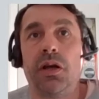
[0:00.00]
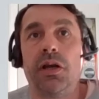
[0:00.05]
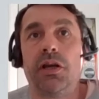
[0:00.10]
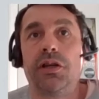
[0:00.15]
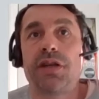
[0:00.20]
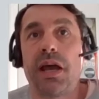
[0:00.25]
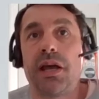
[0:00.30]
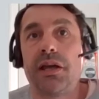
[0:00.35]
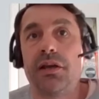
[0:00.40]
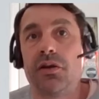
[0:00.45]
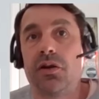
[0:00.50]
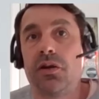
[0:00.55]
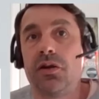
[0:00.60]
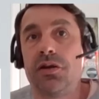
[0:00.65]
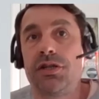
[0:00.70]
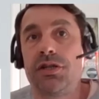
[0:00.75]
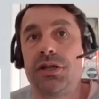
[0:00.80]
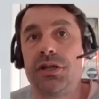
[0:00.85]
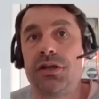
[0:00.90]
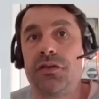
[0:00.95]

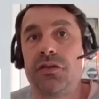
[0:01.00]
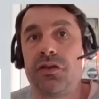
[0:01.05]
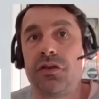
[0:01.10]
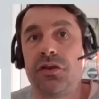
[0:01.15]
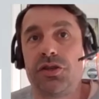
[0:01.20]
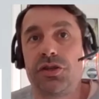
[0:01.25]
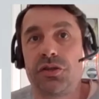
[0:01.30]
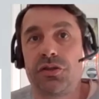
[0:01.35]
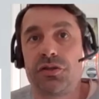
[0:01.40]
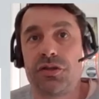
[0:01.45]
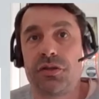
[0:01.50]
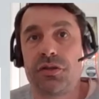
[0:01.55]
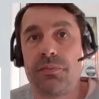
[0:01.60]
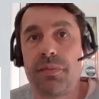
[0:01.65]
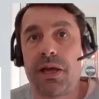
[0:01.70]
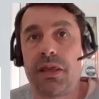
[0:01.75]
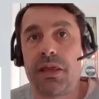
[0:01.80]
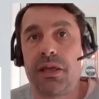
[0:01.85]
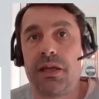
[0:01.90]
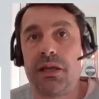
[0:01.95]
technologies that Johnson
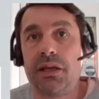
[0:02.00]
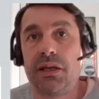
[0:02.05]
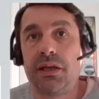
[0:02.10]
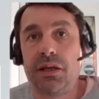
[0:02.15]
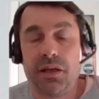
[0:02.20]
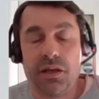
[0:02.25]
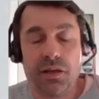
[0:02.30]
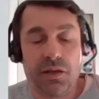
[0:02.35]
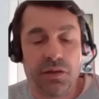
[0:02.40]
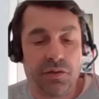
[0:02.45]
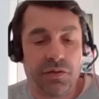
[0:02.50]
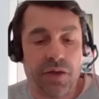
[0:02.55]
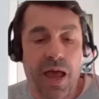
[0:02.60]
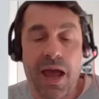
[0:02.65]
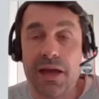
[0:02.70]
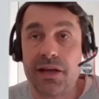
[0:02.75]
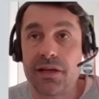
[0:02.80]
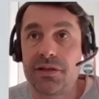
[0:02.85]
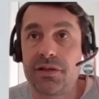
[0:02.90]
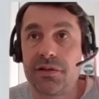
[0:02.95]
Matthey is
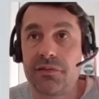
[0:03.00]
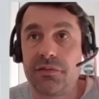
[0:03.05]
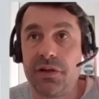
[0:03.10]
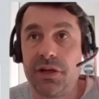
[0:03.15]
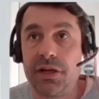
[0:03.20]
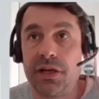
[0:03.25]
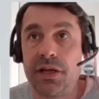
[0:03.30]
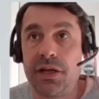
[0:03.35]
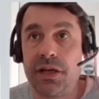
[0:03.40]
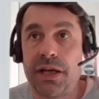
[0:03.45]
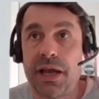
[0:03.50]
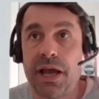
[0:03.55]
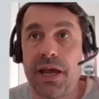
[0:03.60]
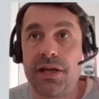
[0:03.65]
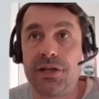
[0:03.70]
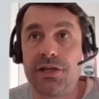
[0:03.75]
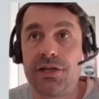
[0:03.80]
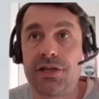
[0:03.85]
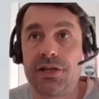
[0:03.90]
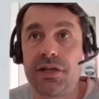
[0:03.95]
actively
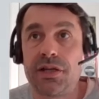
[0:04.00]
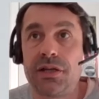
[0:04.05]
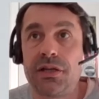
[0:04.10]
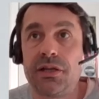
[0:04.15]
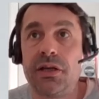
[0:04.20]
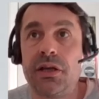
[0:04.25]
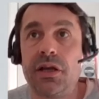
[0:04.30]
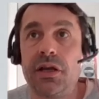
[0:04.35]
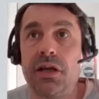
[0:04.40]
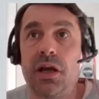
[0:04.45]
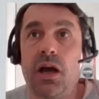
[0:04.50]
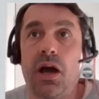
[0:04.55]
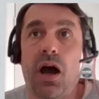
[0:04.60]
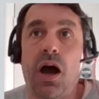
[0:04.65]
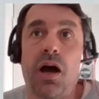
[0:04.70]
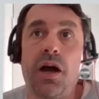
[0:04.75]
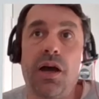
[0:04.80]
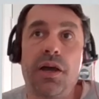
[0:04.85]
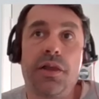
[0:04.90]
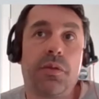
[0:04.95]
engaged in,
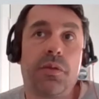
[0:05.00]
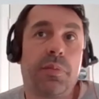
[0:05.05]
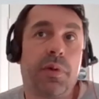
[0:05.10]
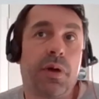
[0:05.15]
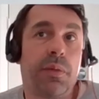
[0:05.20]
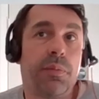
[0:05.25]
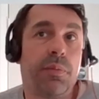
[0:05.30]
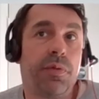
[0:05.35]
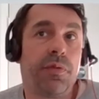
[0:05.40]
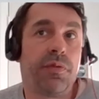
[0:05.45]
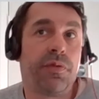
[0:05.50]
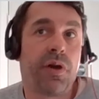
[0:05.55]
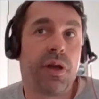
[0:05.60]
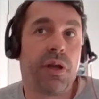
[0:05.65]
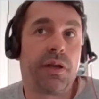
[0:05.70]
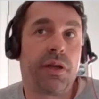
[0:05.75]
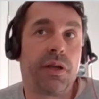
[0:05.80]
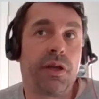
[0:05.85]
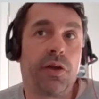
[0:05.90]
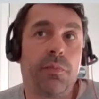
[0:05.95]
either by
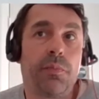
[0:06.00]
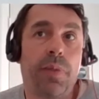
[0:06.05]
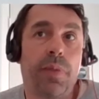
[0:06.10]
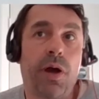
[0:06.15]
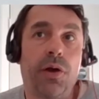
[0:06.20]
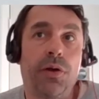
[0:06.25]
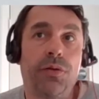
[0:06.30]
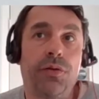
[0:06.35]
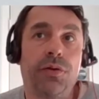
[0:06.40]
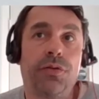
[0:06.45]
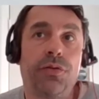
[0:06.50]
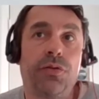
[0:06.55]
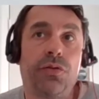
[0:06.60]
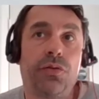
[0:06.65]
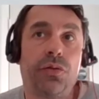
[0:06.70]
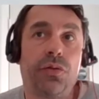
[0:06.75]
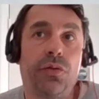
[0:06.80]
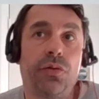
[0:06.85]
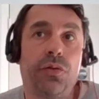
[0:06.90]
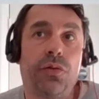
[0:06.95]
providing components
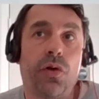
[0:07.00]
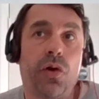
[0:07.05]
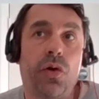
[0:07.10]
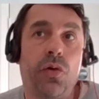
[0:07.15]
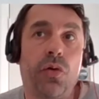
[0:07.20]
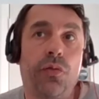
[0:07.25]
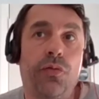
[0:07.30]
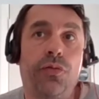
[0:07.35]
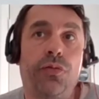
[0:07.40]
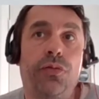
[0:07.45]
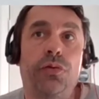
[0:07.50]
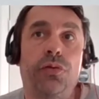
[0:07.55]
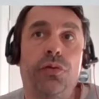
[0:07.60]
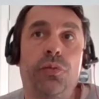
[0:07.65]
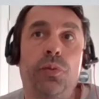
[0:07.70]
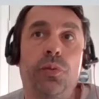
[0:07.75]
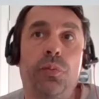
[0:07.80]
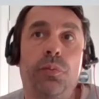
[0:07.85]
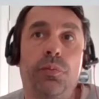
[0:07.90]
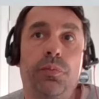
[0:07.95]
or
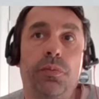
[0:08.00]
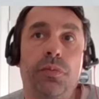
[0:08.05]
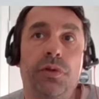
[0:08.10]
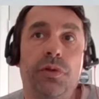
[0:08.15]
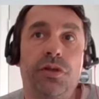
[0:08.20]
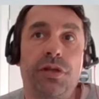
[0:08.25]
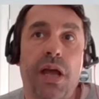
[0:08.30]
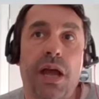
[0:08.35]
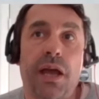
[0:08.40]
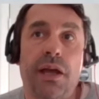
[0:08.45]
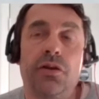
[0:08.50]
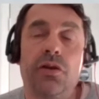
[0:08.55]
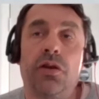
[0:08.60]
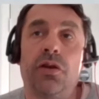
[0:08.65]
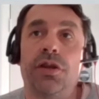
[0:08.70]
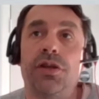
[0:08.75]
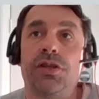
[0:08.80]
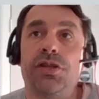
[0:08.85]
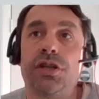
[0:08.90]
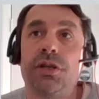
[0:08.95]
full
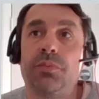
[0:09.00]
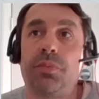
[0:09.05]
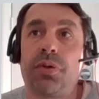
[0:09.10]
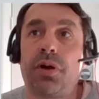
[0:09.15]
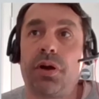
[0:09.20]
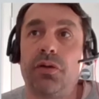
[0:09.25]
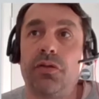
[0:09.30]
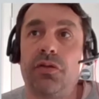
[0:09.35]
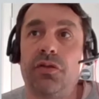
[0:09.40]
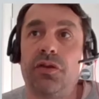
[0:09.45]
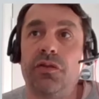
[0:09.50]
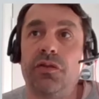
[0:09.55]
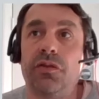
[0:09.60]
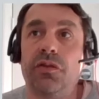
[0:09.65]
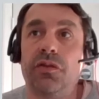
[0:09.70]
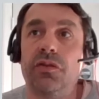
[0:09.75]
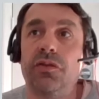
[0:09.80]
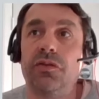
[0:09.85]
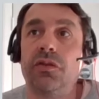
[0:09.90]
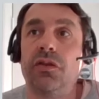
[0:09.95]
technology
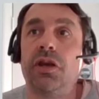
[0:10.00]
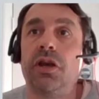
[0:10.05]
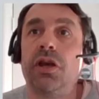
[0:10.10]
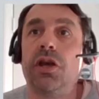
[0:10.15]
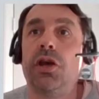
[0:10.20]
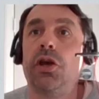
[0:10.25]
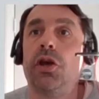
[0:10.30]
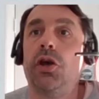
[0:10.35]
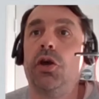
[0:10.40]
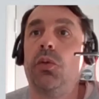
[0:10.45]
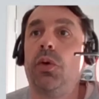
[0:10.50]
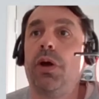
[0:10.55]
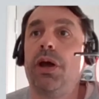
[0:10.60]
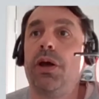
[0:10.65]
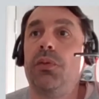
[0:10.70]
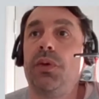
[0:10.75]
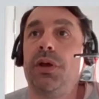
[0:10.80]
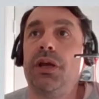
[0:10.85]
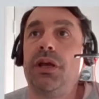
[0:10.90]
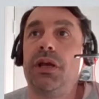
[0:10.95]
processes,
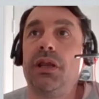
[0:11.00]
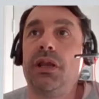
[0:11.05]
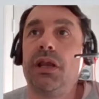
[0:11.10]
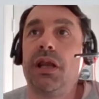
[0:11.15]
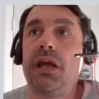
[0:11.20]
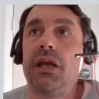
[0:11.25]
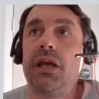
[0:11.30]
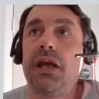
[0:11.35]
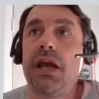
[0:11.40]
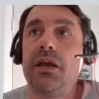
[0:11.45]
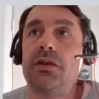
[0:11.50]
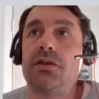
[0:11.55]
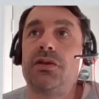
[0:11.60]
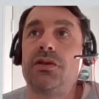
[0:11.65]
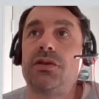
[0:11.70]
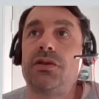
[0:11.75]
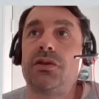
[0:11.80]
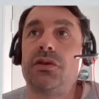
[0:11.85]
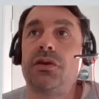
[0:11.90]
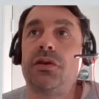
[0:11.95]
where we can then get
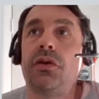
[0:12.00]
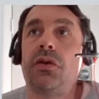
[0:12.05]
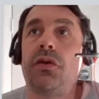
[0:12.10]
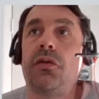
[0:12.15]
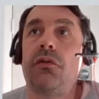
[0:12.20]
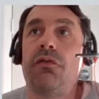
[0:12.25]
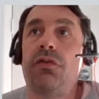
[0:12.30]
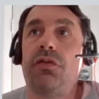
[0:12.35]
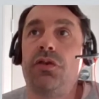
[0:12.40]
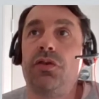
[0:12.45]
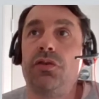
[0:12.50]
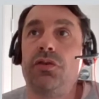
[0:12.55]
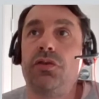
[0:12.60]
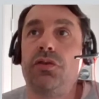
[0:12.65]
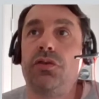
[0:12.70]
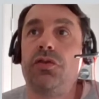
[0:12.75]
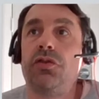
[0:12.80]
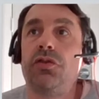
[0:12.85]
to fuels,